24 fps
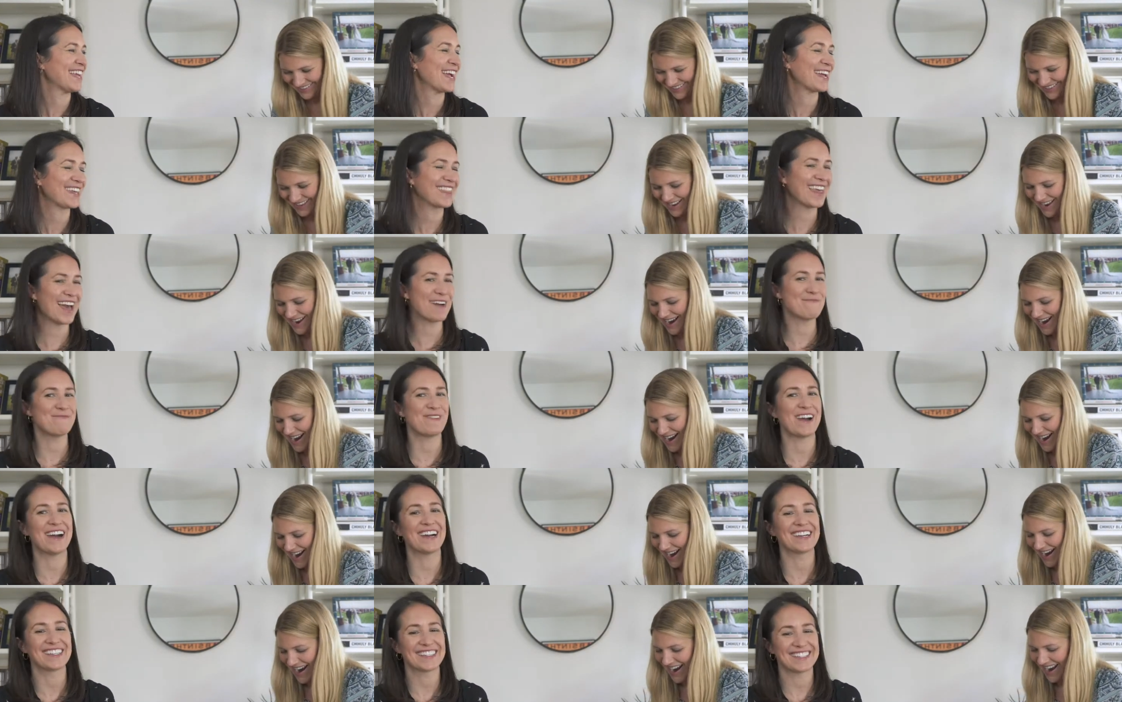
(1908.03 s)
Speaker 1: Check that
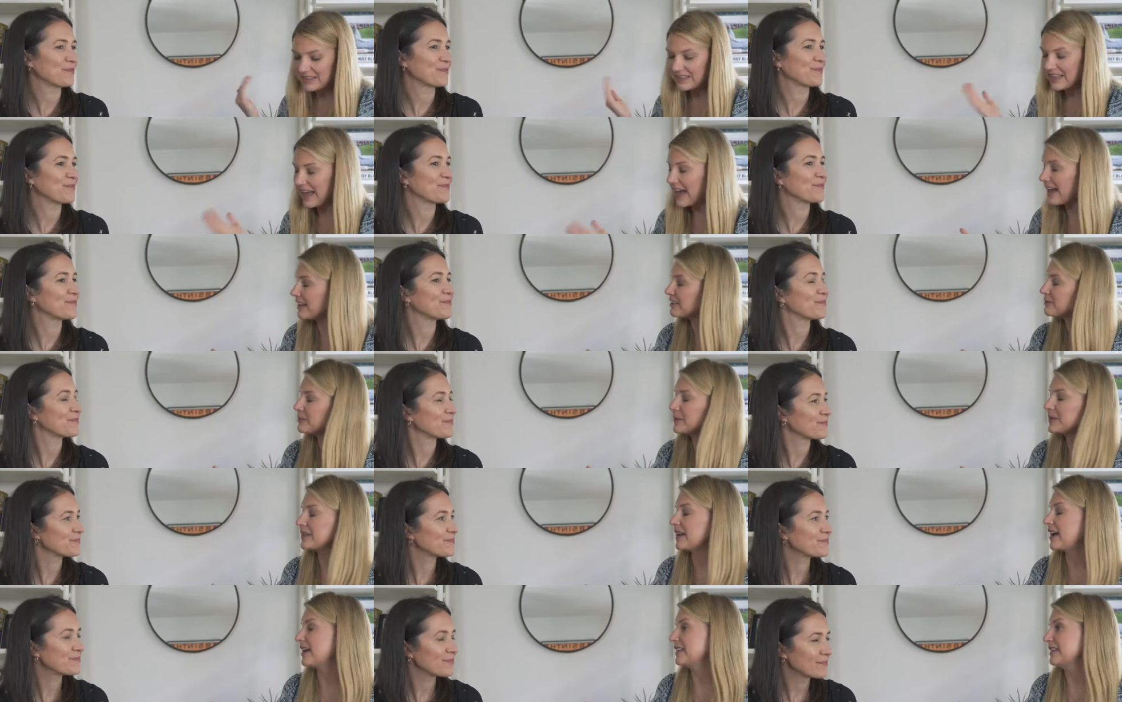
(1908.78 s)
box. Last
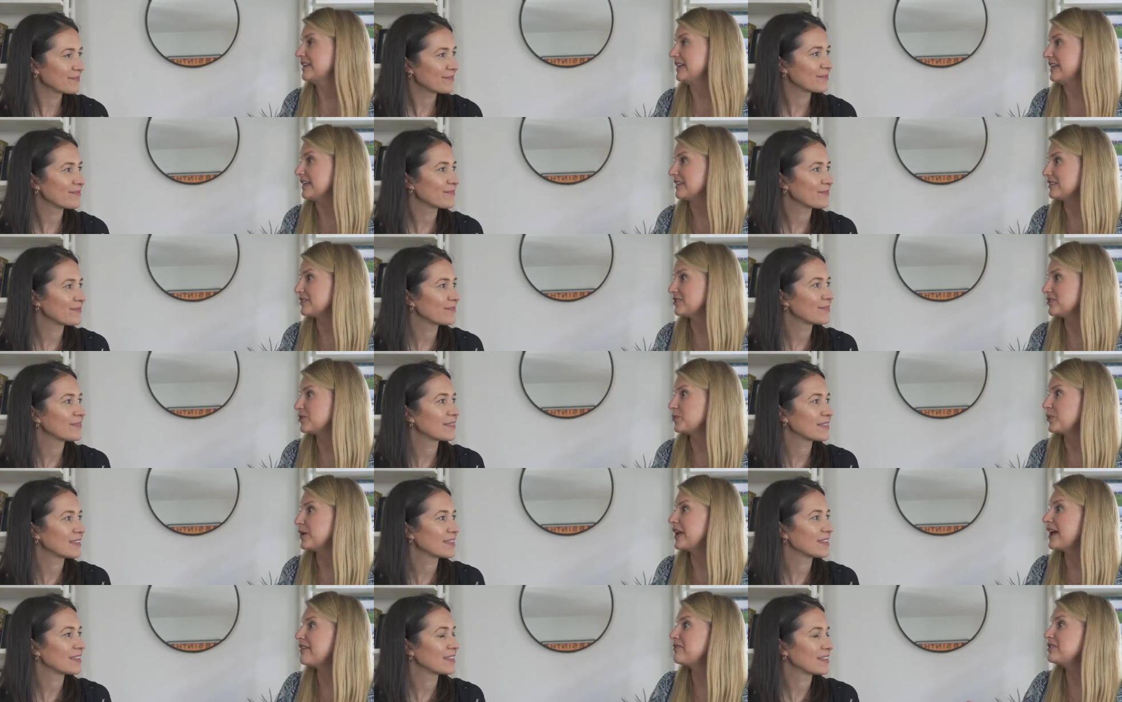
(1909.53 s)
but not least,
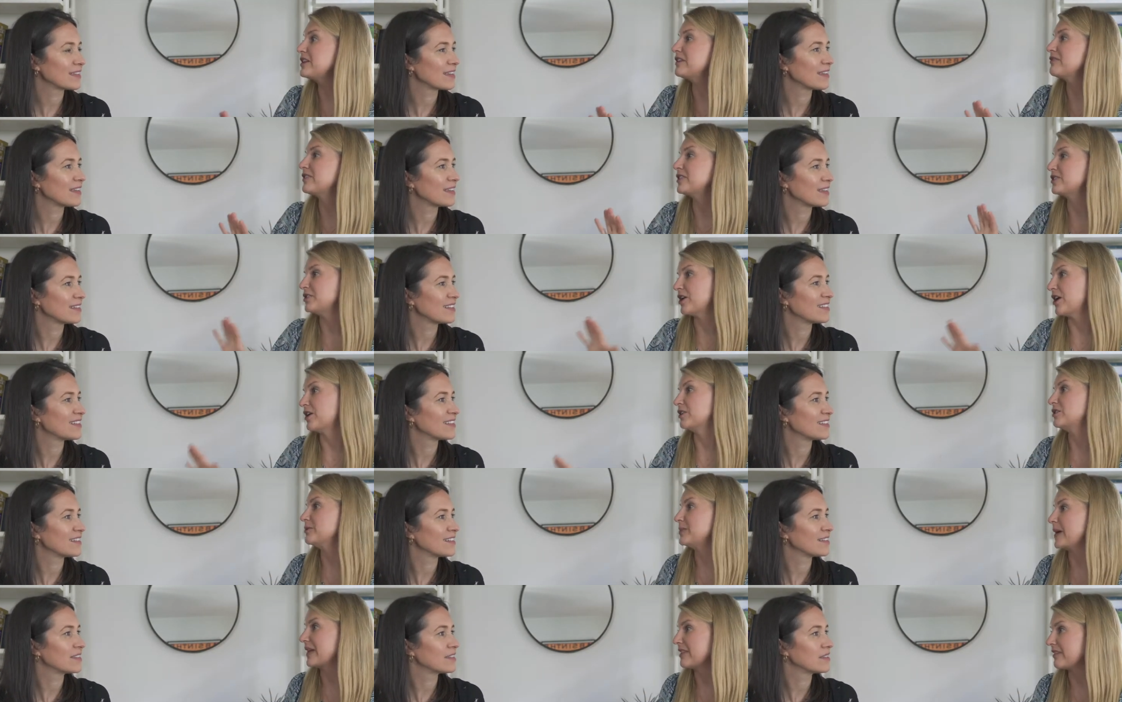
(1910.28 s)
we haven't even
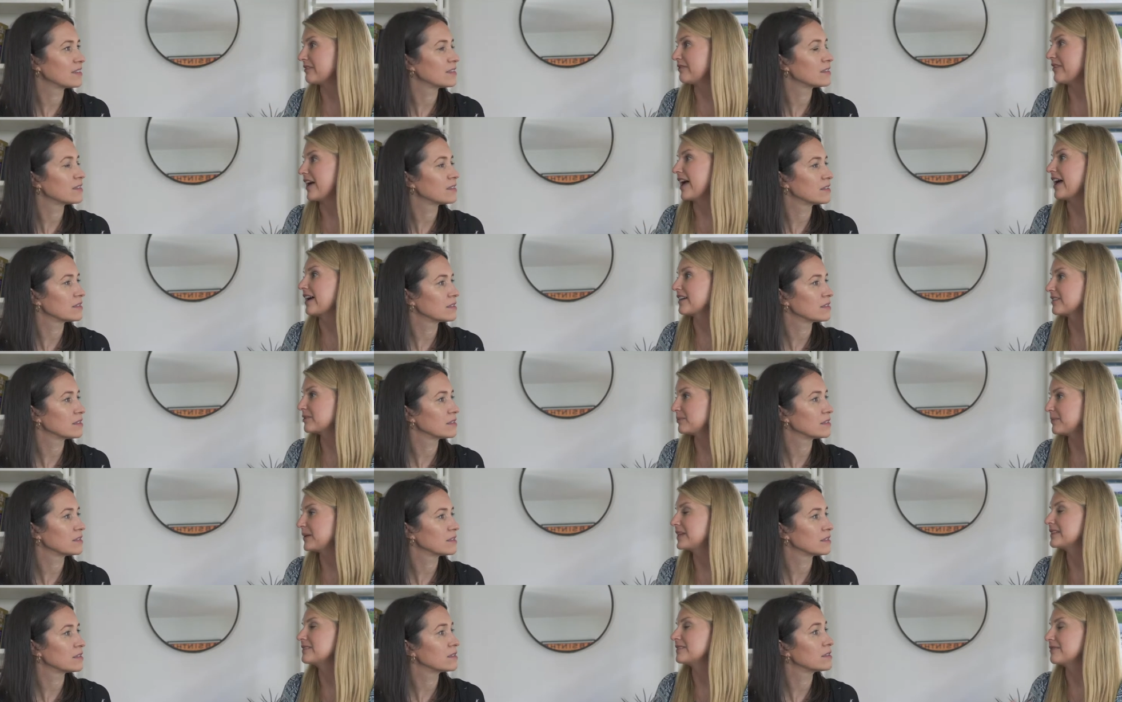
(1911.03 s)
talked about the
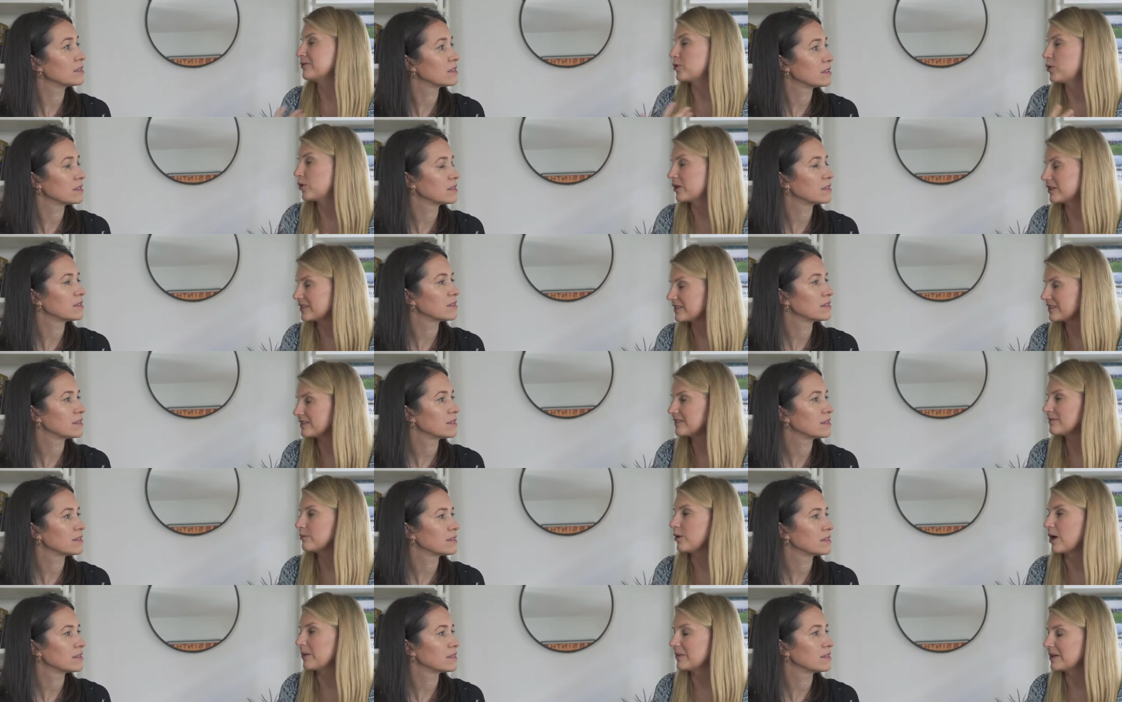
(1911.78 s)
fact, because of course,
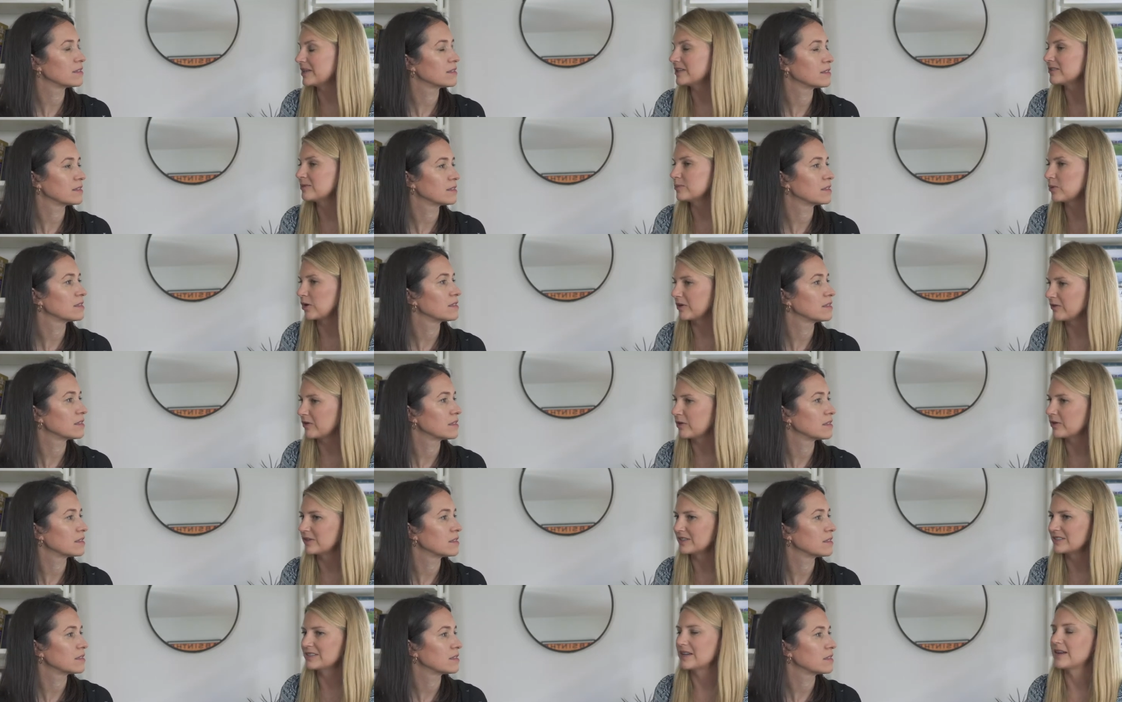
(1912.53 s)
WellBe is more
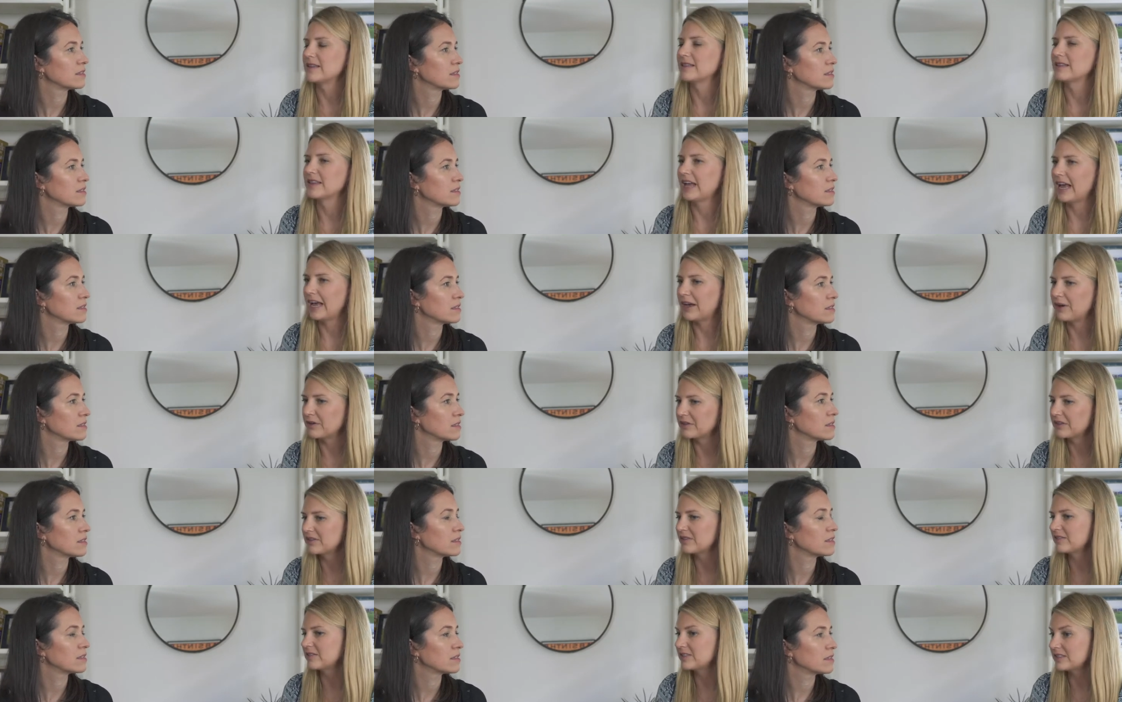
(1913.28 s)
focused on the
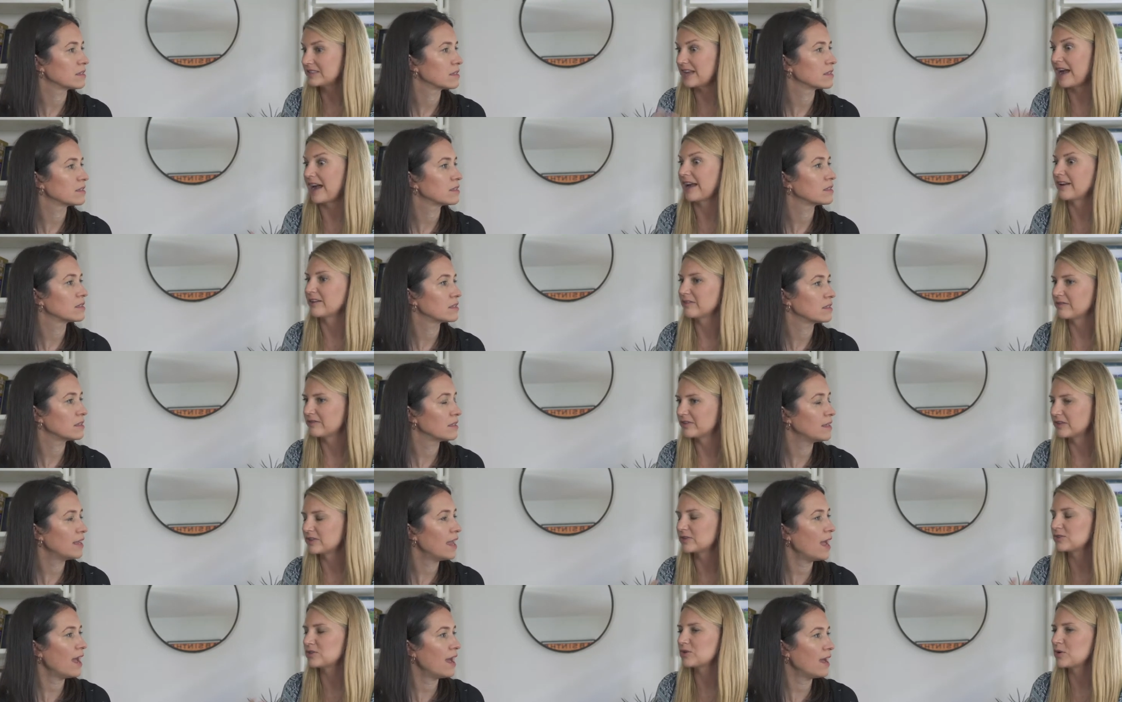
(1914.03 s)
health side
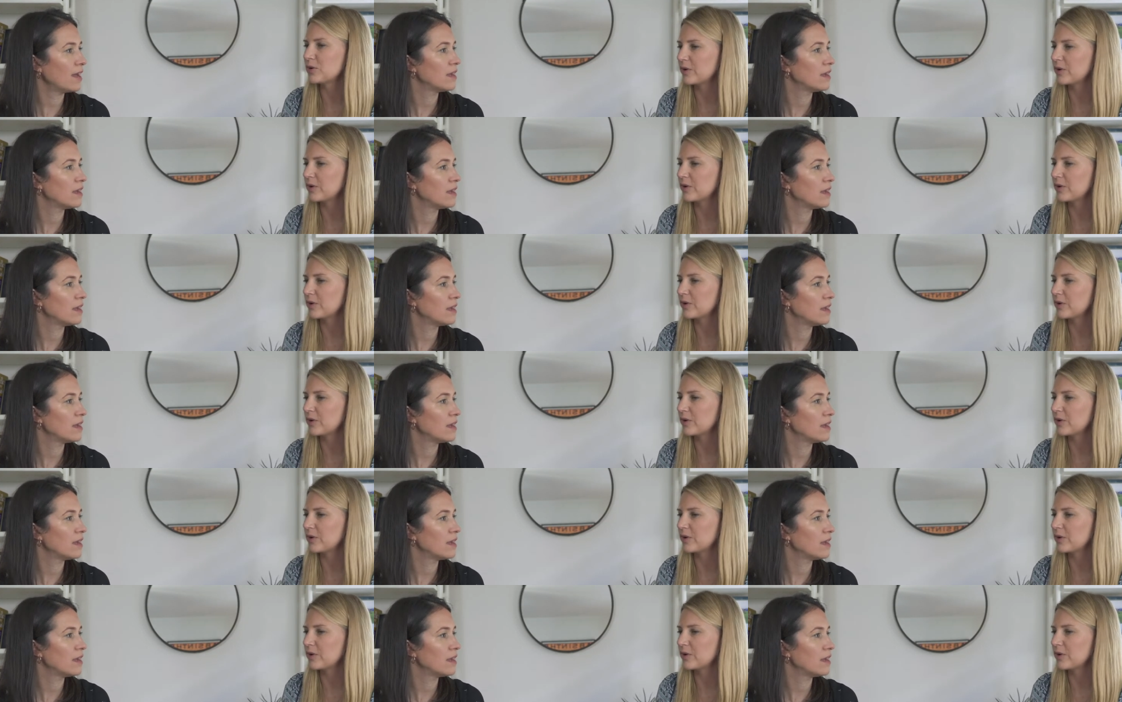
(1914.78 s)
of the yeah.